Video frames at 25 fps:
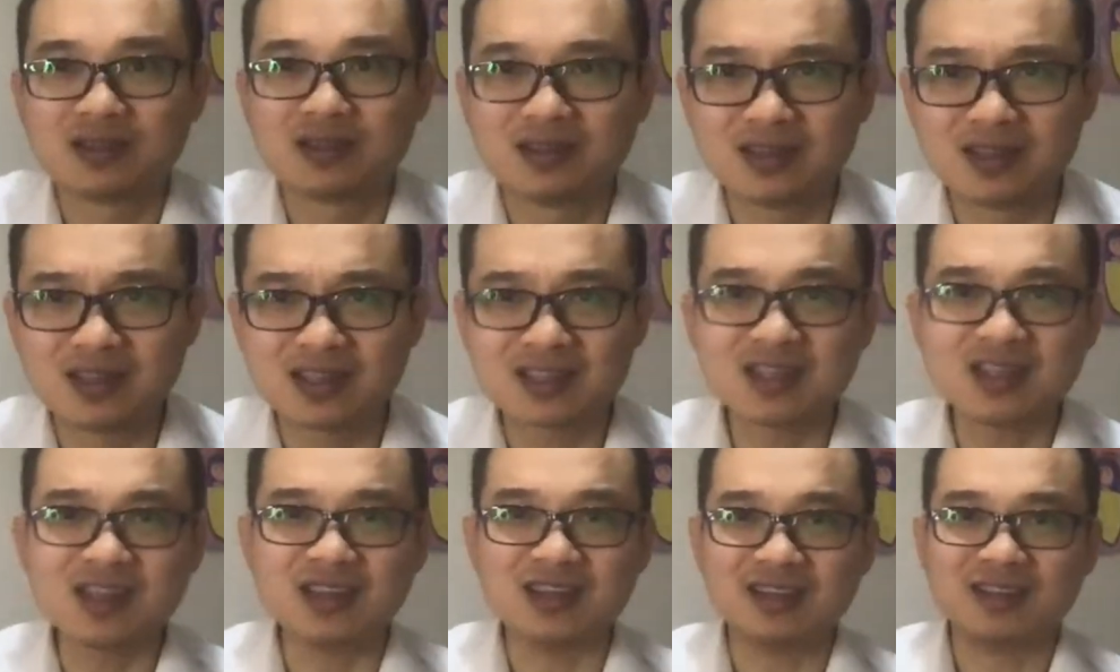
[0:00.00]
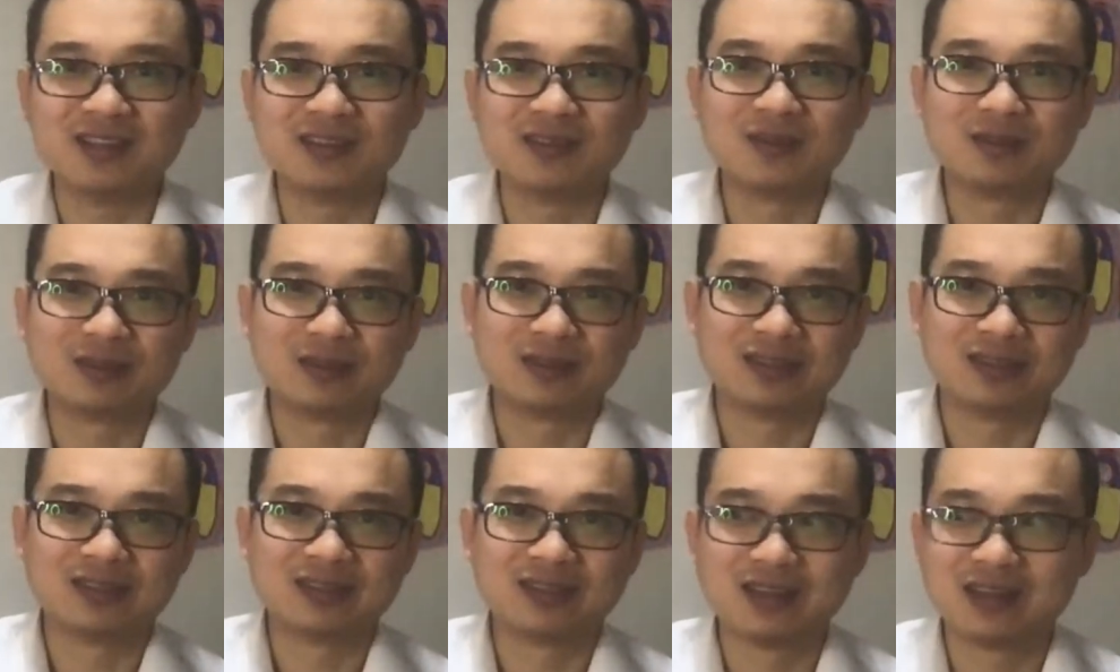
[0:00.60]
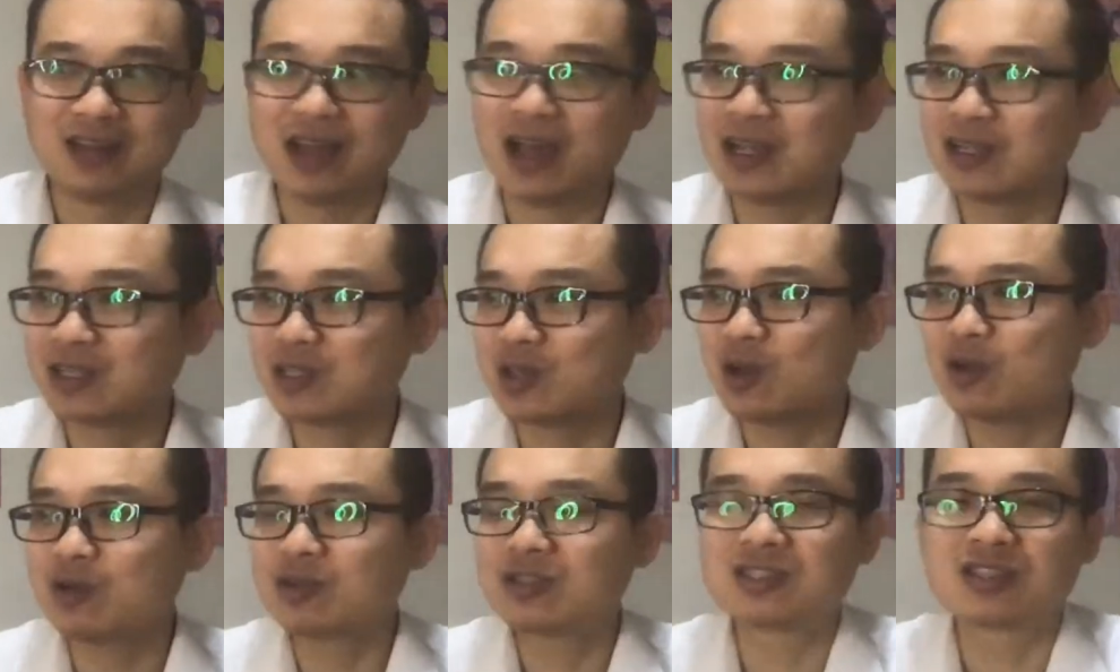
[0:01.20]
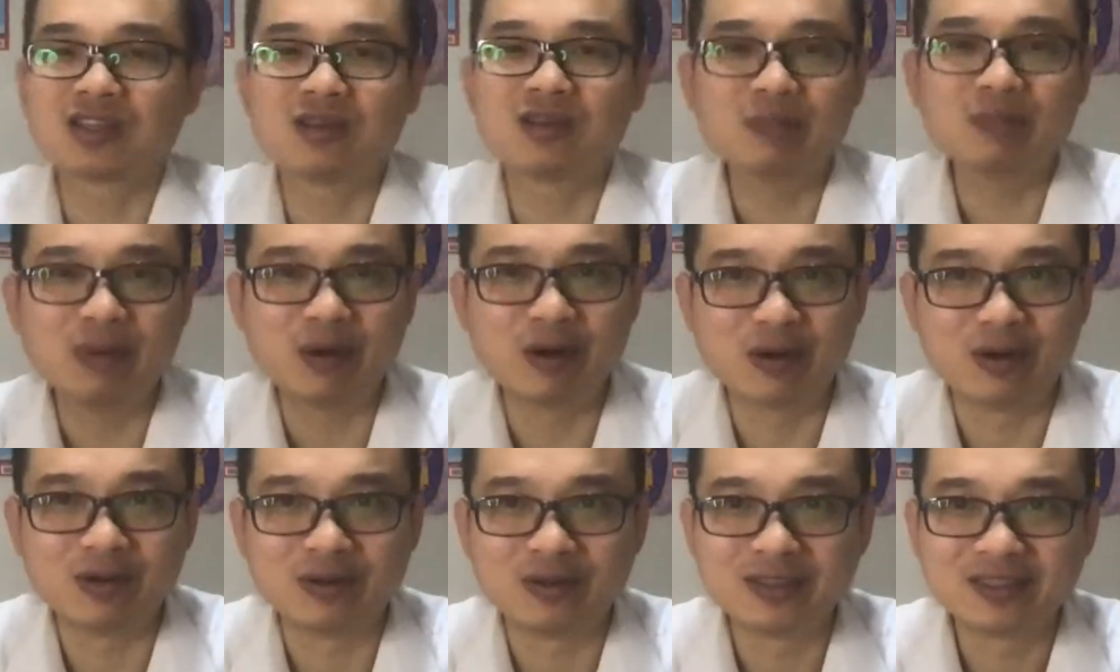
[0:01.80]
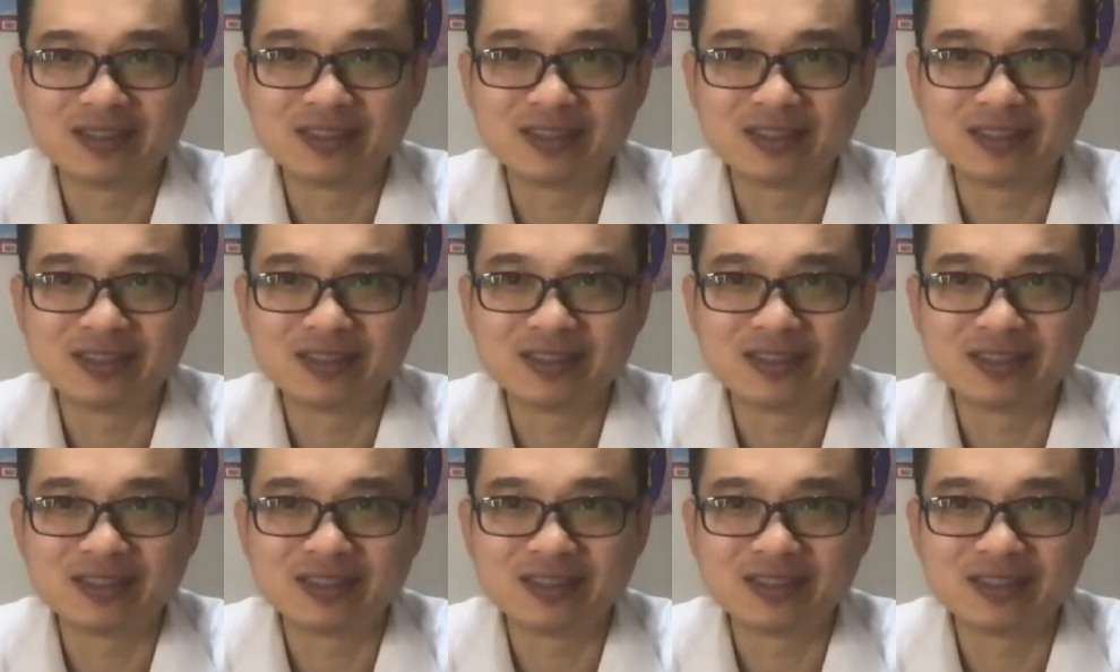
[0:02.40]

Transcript: That's it. It's so simple.